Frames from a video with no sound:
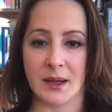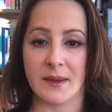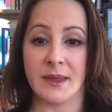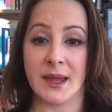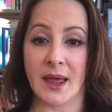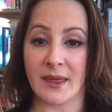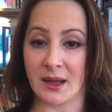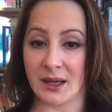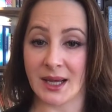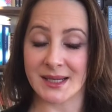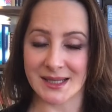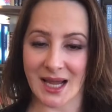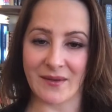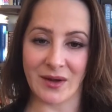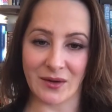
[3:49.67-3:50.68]
Nonetheless,
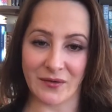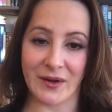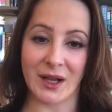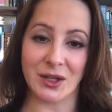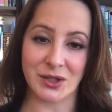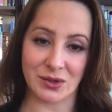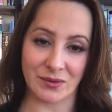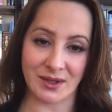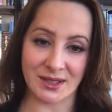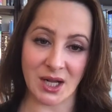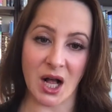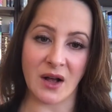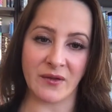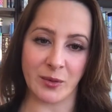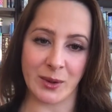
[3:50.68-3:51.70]
having failed to
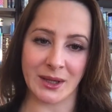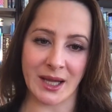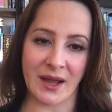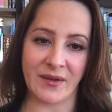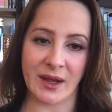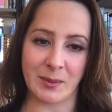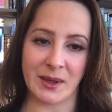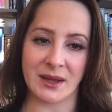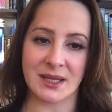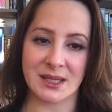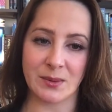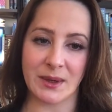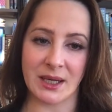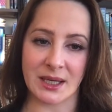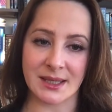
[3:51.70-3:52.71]
resolve when life had been the
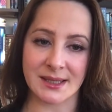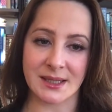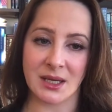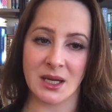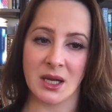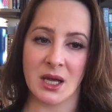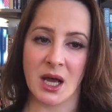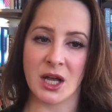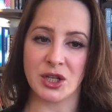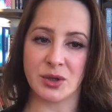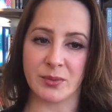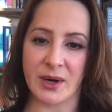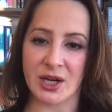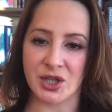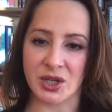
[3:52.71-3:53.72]
sweetest, under
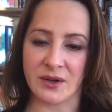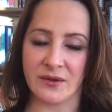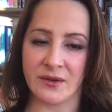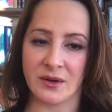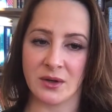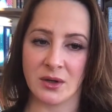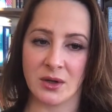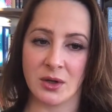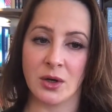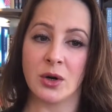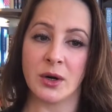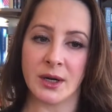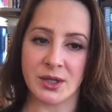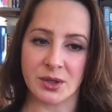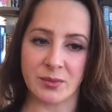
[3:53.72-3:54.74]
Brezhnev
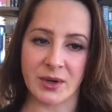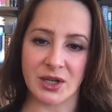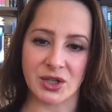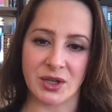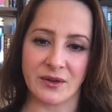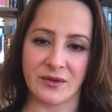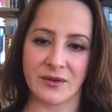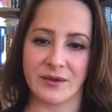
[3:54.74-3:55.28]
or under Brezhnev.